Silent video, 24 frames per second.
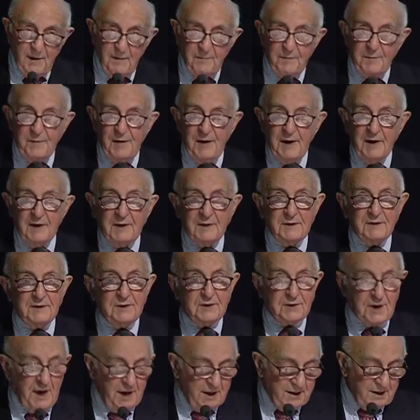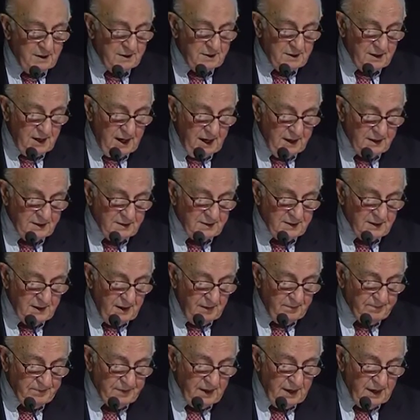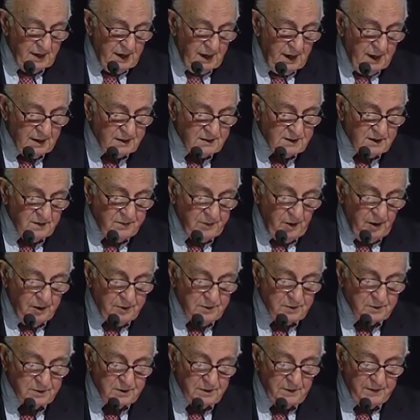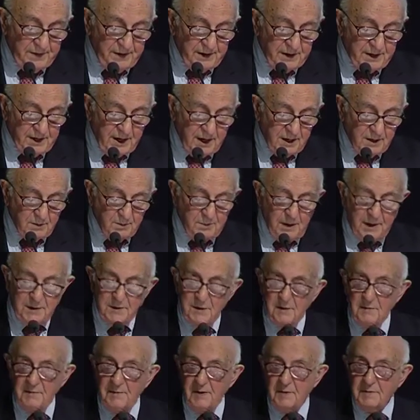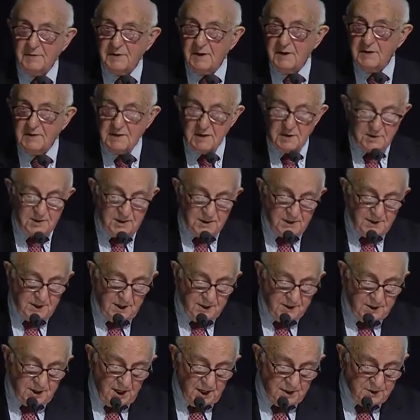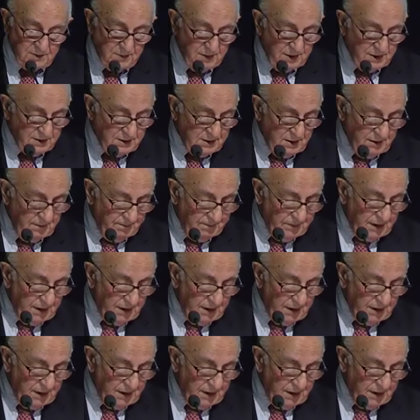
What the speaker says: Fair trial rights are the focus of a great many of our decisions and judgments,